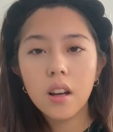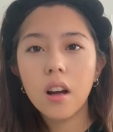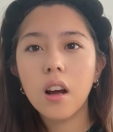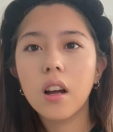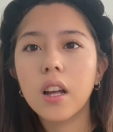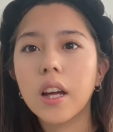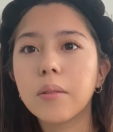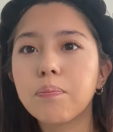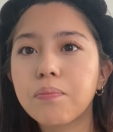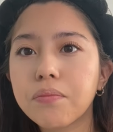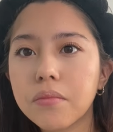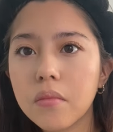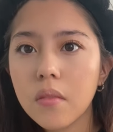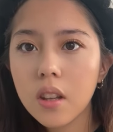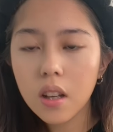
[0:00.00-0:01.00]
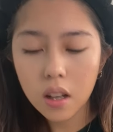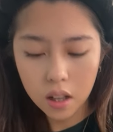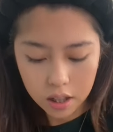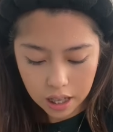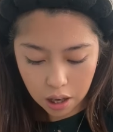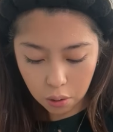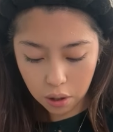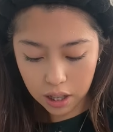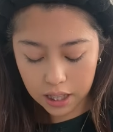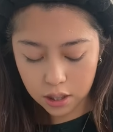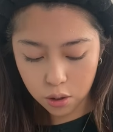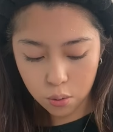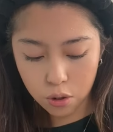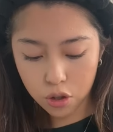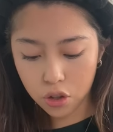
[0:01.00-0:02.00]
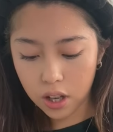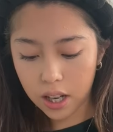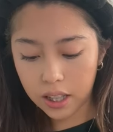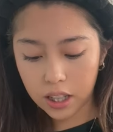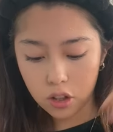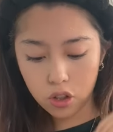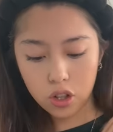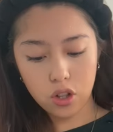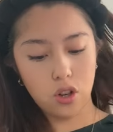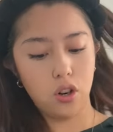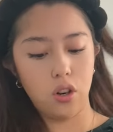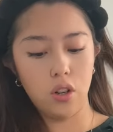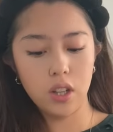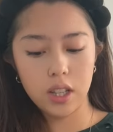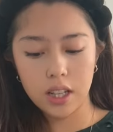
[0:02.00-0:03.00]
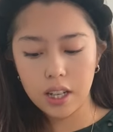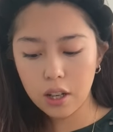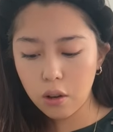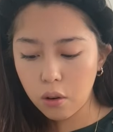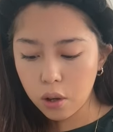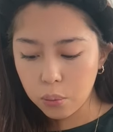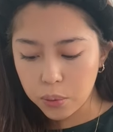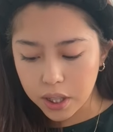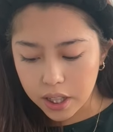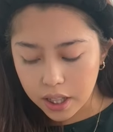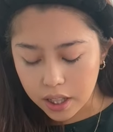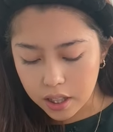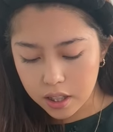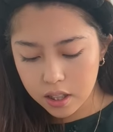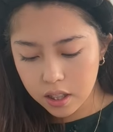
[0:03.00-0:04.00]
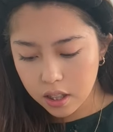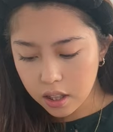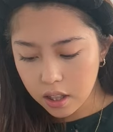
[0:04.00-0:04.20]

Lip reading: Okay, now as soon as your eyelash is curled, then I go in with this